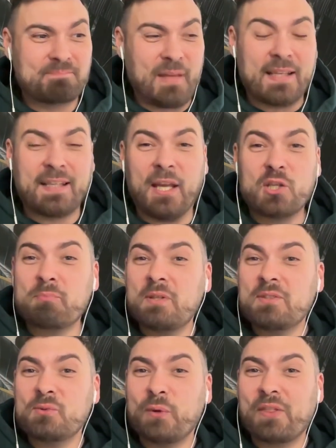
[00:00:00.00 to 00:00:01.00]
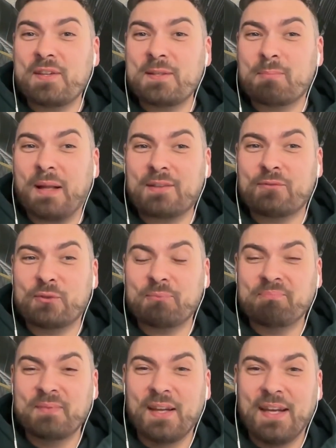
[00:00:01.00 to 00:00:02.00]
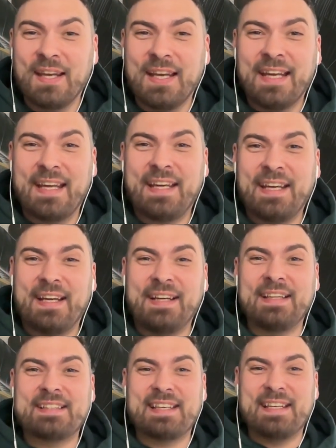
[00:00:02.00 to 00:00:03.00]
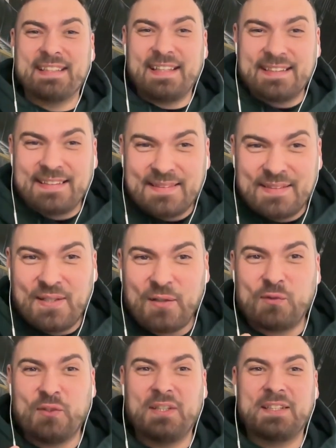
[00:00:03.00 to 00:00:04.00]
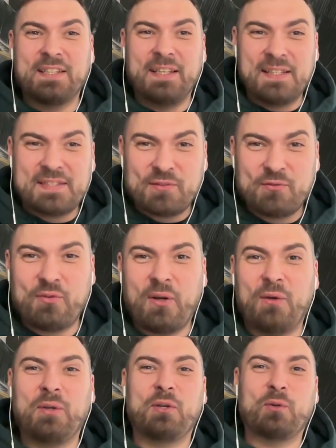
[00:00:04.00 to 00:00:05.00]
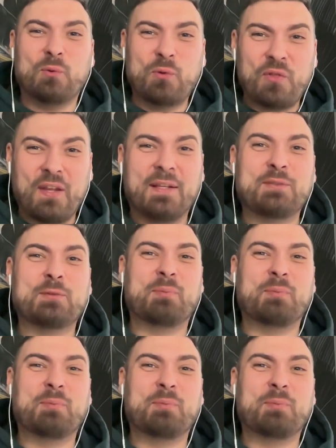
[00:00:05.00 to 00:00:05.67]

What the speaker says: engagement within the platform. It definitely is a very cool thing to